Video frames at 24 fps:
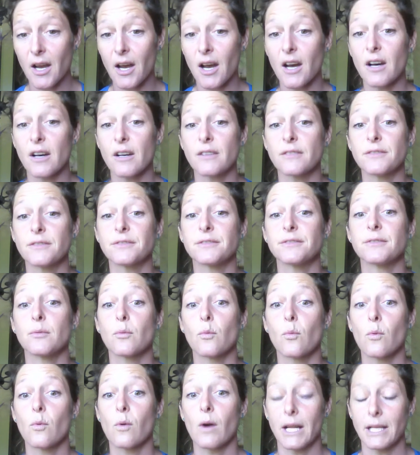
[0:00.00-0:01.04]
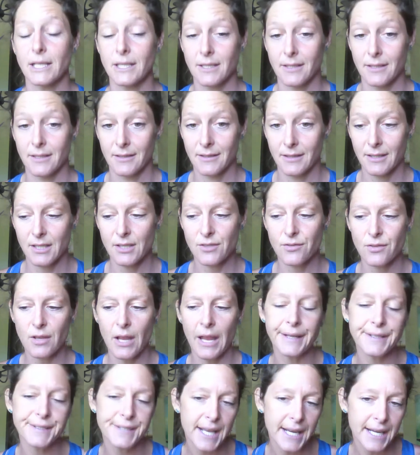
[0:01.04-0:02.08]
of what? Because
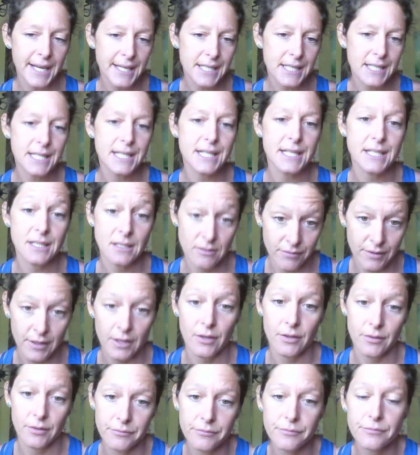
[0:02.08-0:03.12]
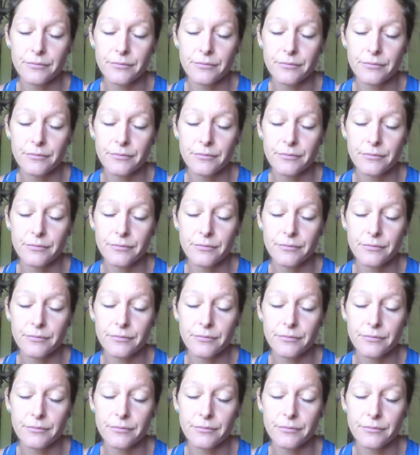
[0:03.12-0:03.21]
anxiety is fear.